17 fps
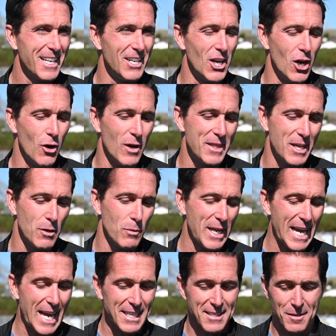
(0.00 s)
You know, and then
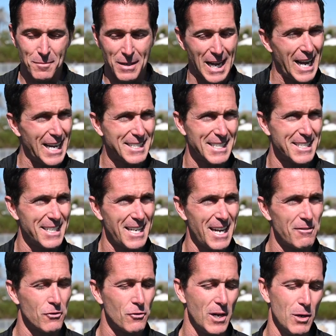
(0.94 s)
we had some guys that didn't
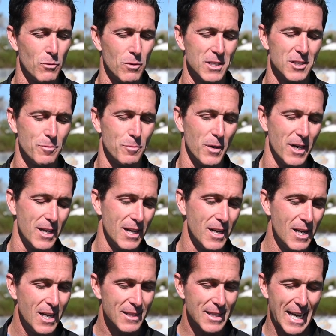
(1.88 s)
have great ones, but
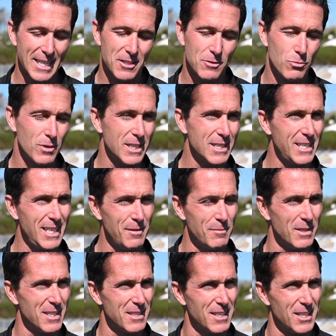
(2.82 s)
that's what a
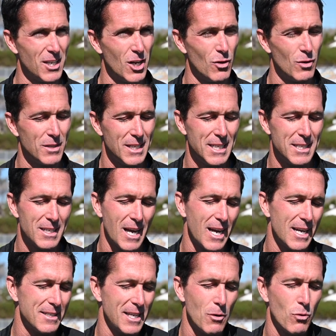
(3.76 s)
team is, you know, and these
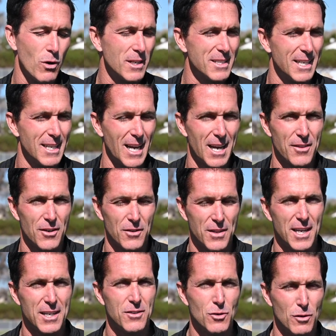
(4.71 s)
guys, they work together.
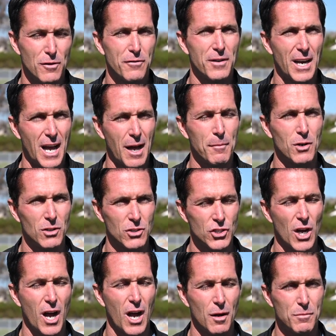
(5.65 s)
They do a phenomenal
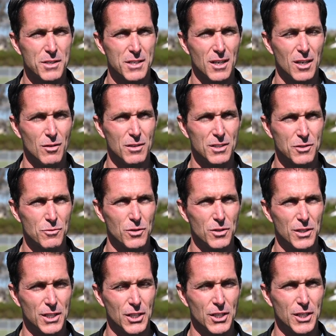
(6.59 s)
job, so it's
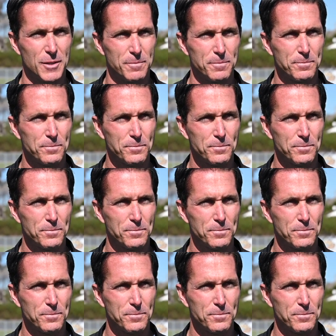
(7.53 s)
really good.